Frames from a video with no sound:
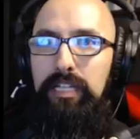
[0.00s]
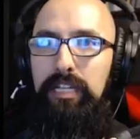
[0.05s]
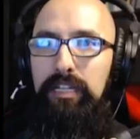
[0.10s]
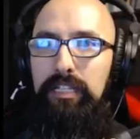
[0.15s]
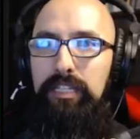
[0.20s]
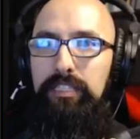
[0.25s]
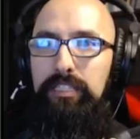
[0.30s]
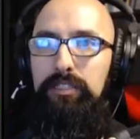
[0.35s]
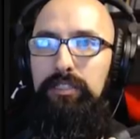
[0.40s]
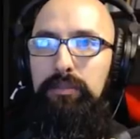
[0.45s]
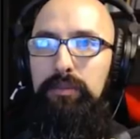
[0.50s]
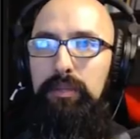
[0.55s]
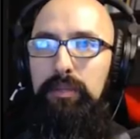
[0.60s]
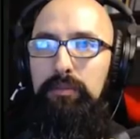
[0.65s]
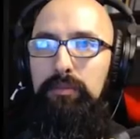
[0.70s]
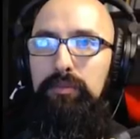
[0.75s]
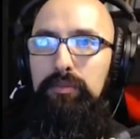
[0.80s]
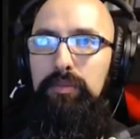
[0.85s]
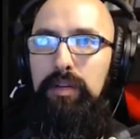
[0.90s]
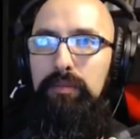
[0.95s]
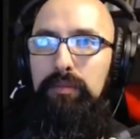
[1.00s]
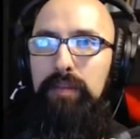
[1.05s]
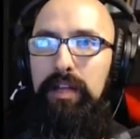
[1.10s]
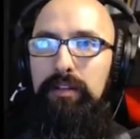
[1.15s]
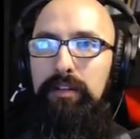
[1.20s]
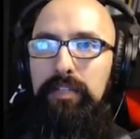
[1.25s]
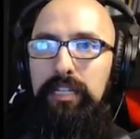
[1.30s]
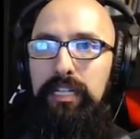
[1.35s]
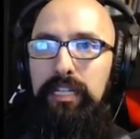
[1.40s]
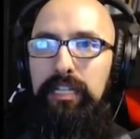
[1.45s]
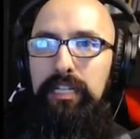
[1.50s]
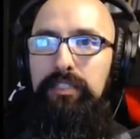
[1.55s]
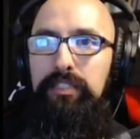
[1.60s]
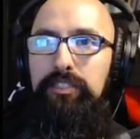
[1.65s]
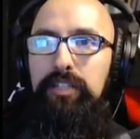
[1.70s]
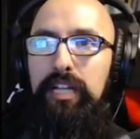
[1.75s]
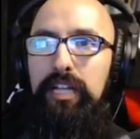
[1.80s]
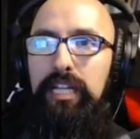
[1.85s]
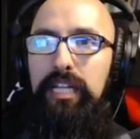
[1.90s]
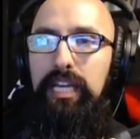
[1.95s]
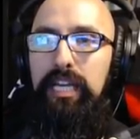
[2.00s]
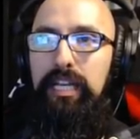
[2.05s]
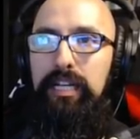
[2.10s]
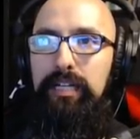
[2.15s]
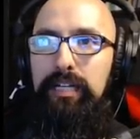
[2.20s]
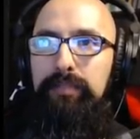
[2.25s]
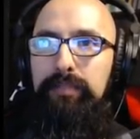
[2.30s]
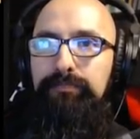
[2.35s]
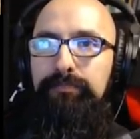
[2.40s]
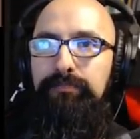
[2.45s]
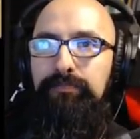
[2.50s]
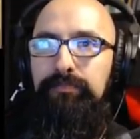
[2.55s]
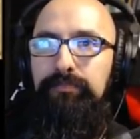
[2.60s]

Here, let's do one one round in here. Try to get... um.